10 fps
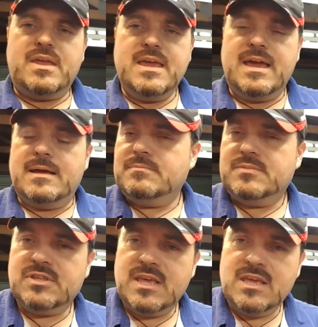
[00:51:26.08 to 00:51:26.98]
Yeah,
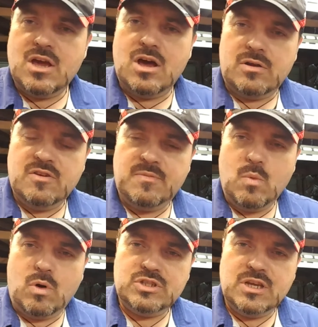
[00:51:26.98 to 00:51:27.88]
so there you go. You've
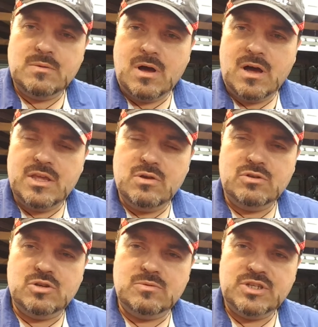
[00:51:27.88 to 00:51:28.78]
been watching my
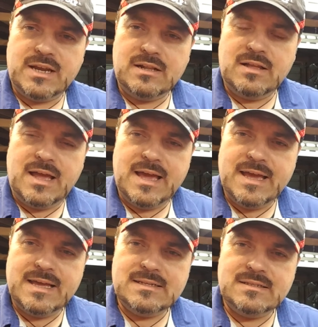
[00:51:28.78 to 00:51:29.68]
YouTube channel,
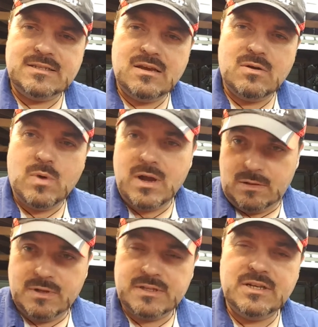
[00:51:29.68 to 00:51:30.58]
and
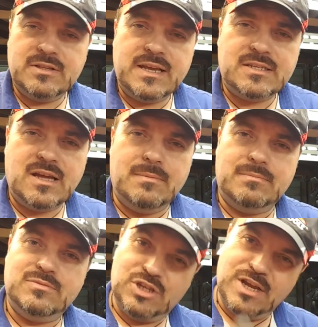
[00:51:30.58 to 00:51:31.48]
well, until next time.
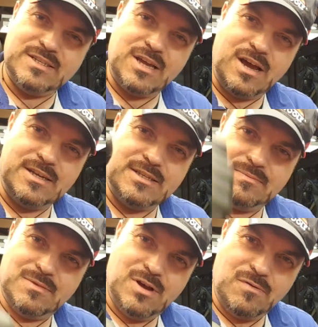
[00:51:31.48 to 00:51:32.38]
Cheers, guys.
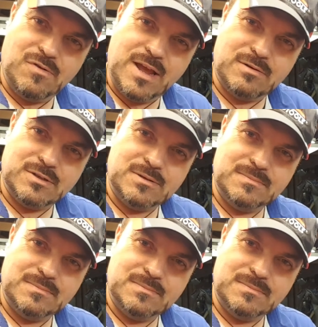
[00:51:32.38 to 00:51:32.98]
Over and out.